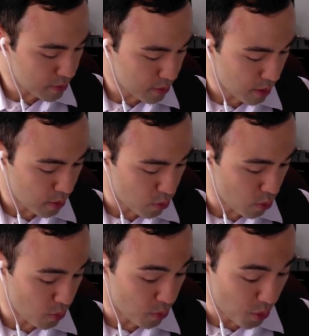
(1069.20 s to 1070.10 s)
I
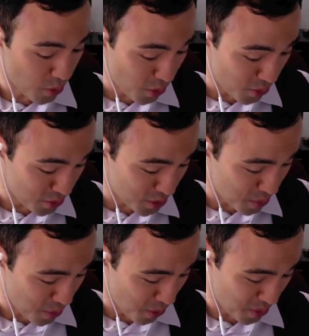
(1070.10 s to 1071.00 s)
wrote all this
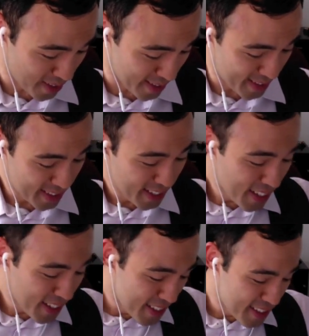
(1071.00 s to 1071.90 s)
up already.
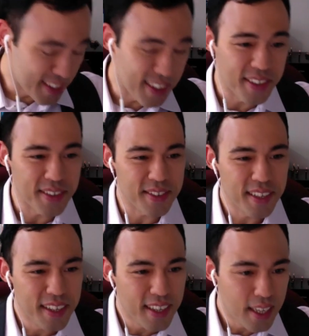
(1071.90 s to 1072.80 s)
So
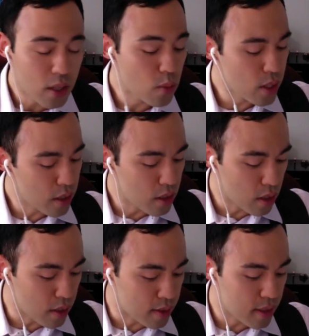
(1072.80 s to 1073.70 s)
here when
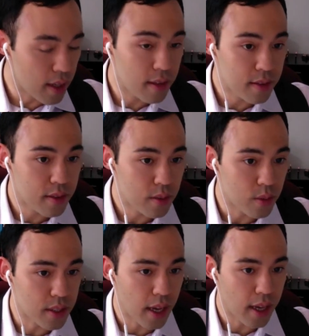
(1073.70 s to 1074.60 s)
it says
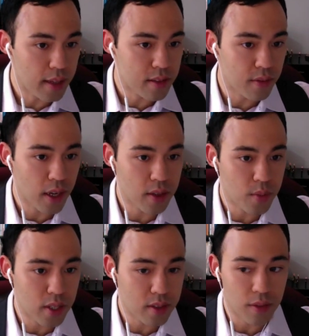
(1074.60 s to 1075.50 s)
when k is divided
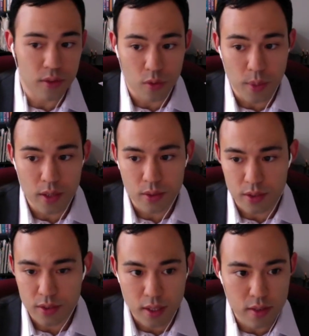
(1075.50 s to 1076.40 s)
by 7, the remainder is
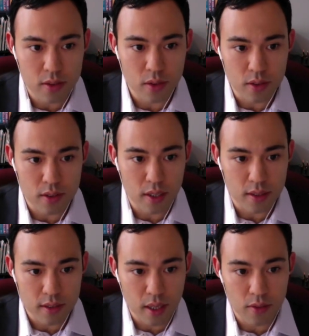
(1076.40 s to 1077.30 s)
6, you can say
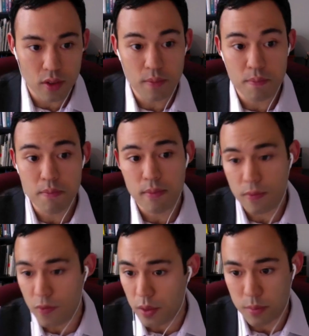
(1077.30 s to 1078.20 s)
7
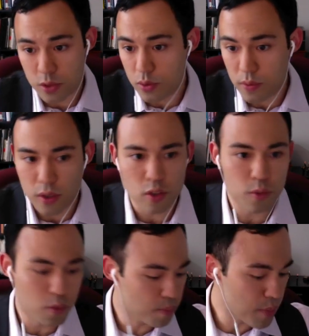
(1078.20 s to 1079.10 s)
mystery
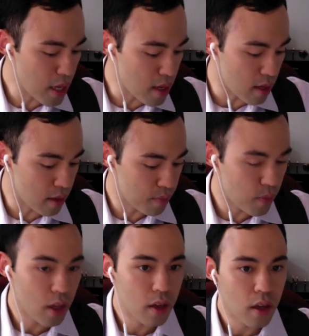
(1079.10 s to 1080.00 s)
variable p
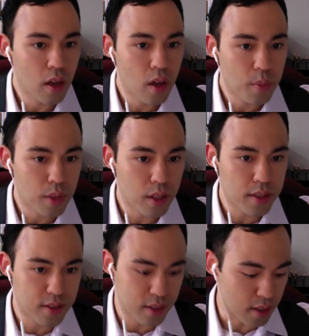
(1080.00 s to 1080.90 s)

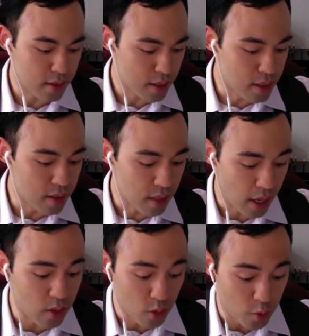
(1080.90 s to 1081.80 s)
plus 6 is how
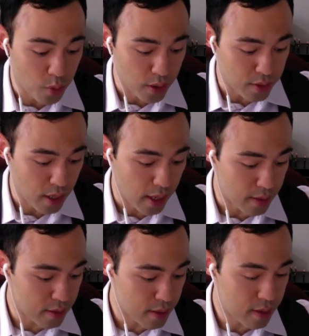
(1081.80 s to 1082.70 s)
you express that